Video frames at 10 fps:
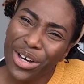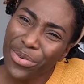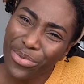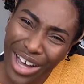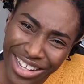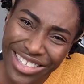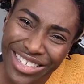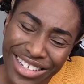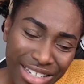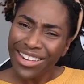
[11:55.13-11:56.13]
What?
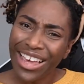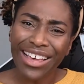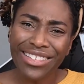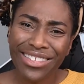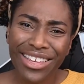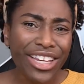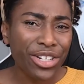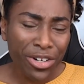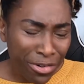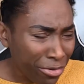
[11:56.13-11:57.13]
And yes,
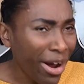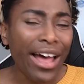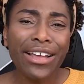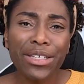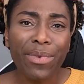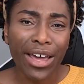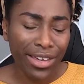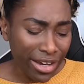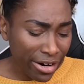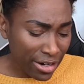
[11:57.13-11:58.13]
it grinds my
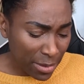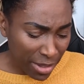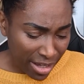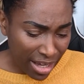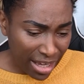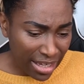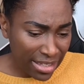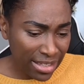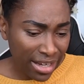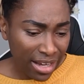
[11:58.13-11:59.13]
gears
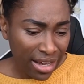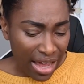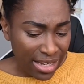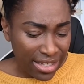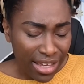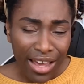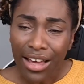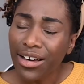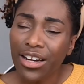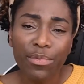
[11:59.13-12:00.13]
because honestly, I
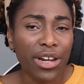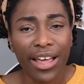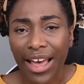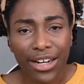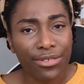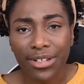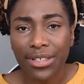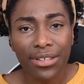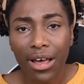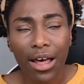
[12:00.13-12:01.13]
could have been an
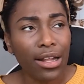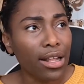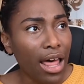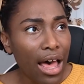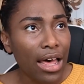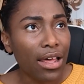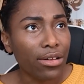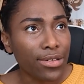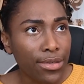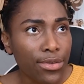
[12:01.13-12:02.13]
actress a lot
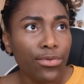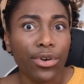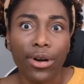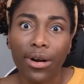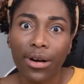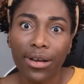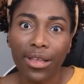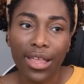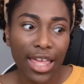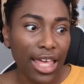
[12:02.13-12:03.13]
sooner
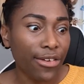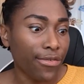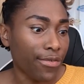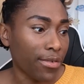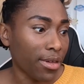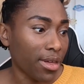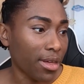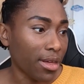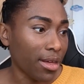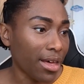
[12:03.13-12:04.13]
if
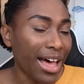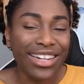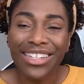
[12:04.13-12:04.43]
I